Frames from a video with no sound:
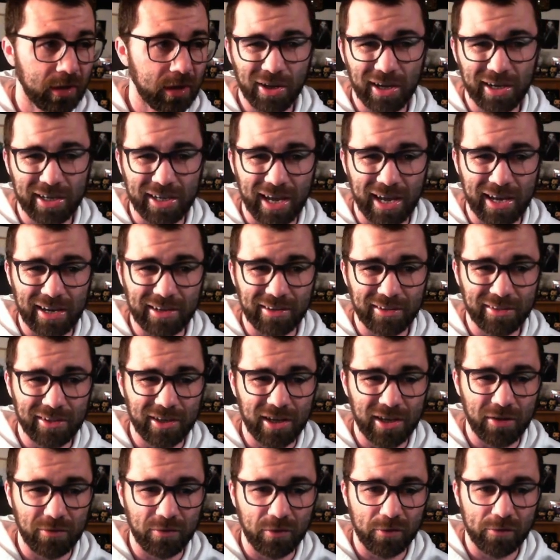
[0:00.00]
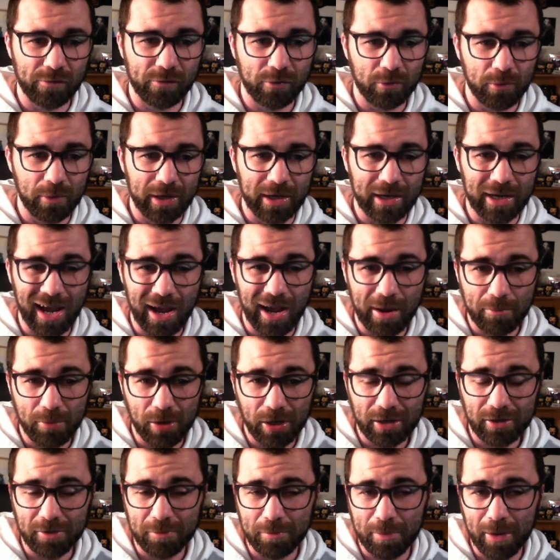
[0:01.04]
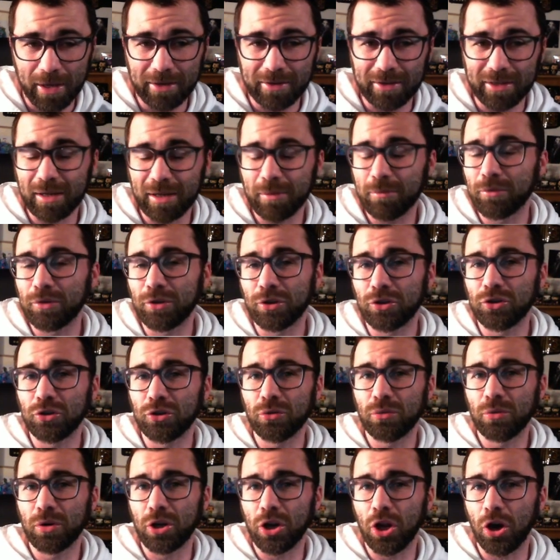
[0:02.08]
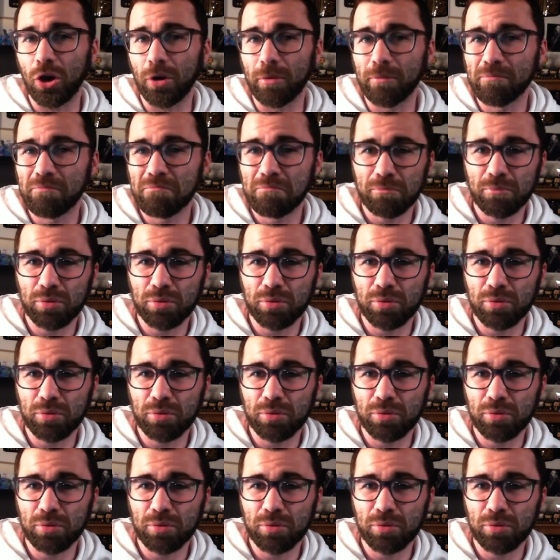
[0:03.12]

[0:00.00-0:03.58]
Again, it's another free. Am I expecting him to do a lot?